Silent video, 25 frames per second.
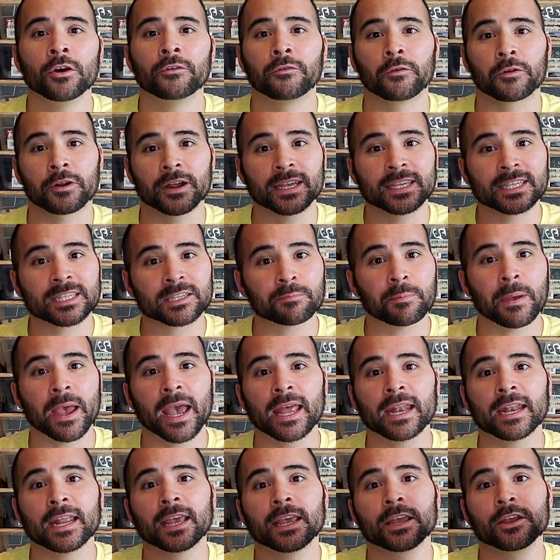for
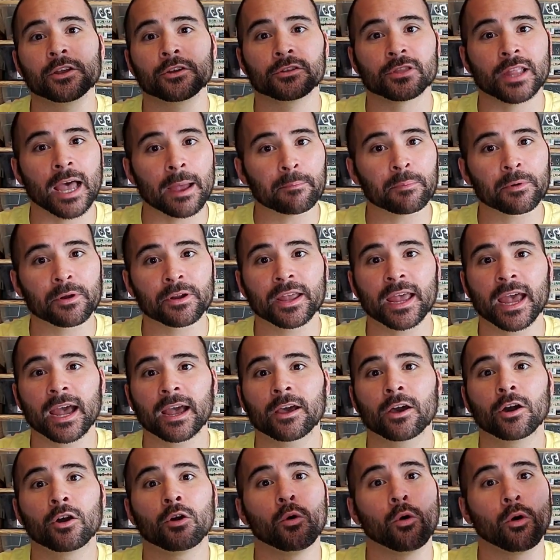expanding your leopard
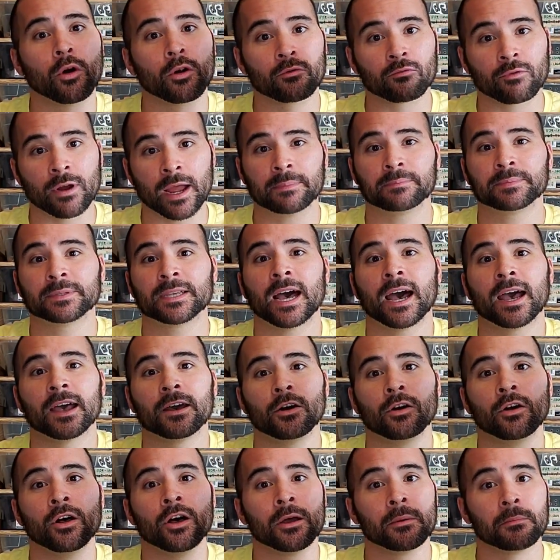gecko or
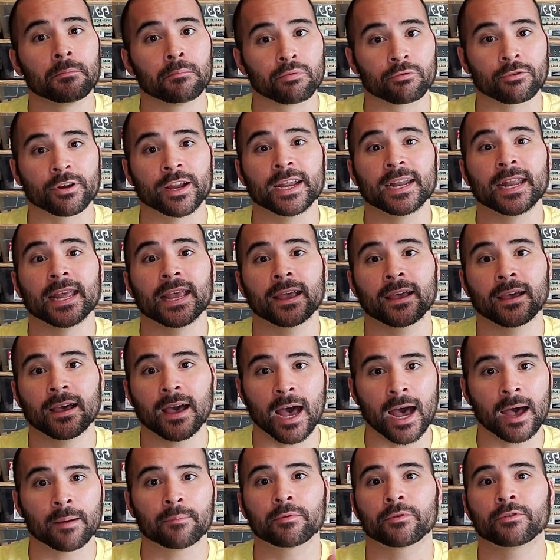reptile breeding
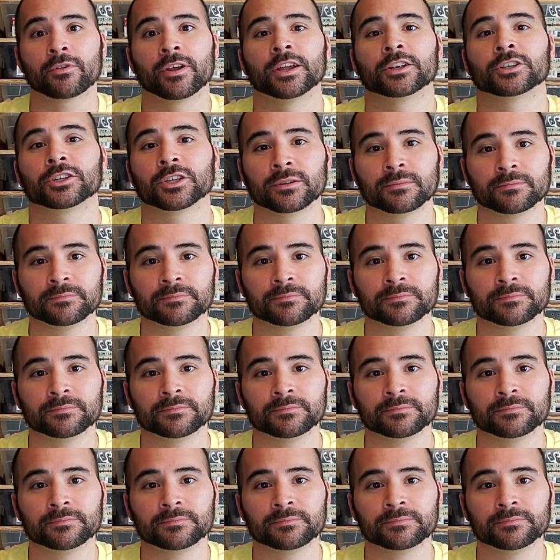operation.